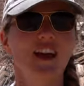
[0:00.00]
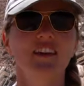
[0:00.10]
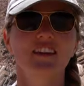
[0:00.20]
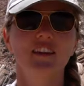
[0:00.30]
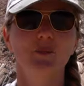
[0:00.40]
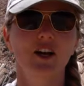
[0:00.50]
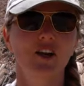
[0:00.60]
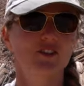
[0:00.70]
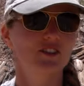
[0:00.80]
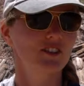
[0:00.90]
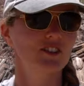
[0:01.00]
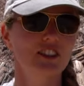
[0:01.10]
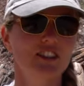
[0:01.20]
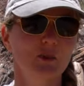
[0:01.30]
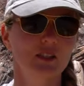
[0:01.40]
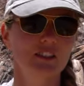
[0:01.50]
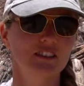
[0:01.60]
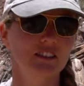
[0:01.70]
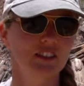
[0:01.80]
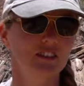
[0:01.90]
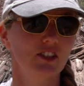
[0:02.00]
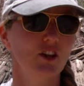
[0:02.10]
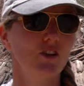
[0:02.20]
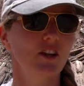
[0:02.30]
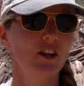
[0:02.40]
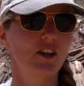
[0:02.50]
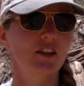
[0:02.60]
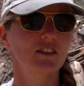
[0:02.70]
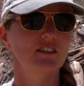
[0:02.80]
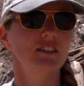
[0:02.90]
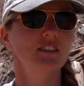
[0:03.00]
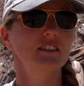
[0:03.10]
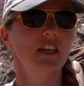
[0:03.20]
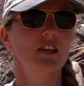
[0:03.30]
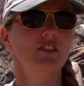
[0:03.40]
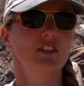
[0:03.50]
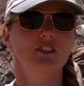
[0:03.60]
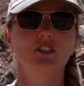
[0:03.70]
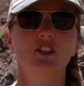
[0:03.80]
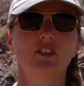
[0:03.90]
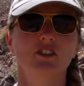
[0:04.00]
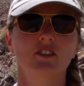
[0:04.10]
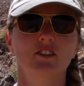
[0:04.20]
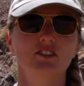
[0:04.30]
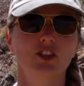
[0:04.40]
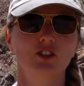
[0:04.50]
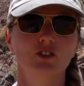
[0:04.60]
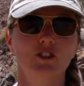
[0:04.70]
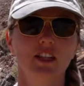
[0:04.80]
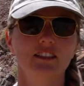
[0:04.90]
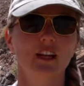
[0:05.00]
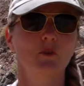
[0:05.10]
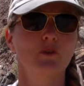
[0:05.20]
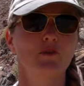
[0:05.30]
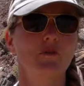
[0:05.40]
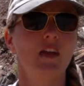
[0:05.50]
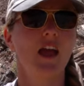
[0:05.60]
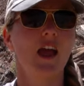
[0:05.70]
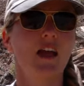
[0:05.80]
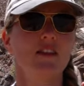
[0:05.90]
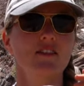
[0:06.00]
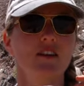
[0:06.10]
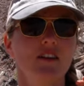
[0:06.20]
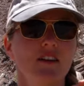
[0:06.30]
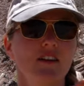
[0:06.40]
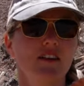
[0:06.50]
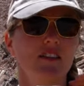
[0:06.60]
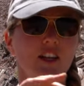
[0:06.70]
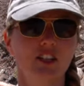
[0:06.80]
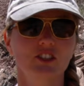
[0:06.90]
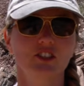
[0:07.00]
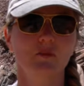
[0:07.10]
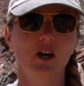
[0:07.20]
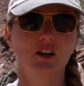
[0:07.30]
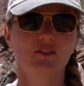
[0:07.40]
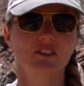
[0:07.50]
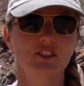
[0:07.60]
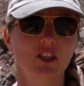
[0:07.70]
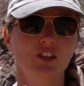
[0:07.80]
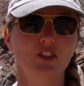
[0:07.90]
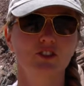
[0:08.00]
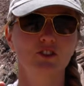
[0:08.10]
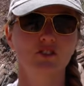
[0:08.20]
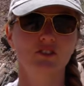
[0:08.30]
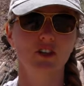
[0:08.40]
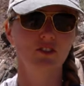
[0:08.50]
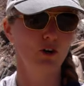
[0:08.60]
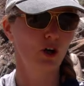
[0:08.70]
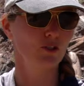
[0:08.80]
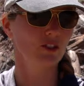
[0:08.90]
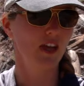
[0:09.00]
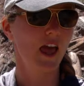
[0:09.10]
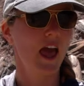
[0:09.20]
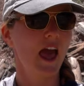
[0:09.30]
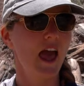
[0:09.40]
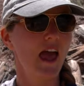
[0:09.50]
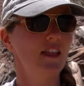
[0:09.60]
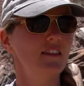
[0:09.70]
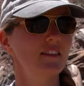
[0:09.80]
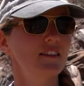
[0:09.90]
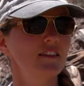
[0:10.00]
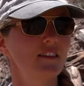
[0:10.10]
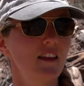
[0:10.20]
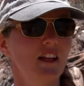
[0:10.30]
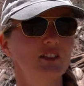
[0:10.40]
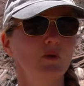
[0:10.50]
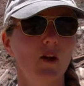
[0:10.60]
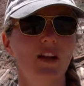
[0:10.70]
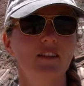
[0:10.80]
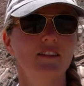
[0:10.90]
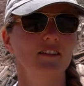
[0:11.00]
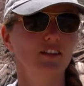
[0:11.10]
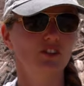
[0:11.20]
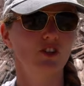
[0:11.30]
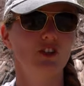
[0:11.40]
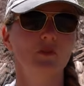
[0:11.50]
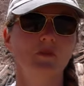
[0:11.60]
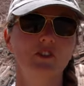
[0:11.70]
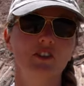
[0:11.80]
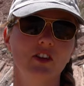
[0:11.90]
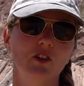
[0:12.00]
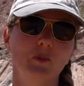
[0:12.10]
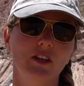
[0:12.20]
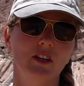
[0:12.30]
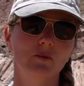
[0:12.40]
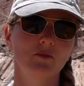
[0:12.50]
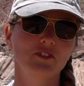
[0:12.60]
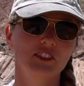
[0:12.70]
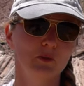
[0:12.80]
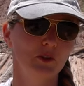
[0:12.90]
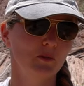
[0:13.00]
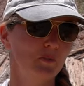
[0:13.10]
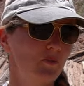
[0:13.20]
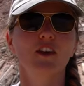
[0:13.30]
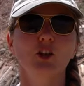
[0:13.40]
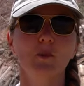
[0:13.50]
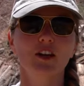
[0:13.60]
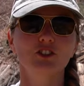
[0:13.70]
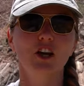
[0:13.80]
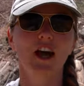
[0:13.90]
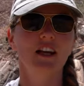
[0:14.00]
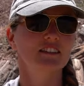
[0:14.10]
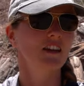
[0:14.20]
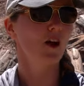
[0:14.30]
And then about 60 million years ago, this area starting started to raise up and the layers above started to erode and that's when these rocks started to become visible. You may also ask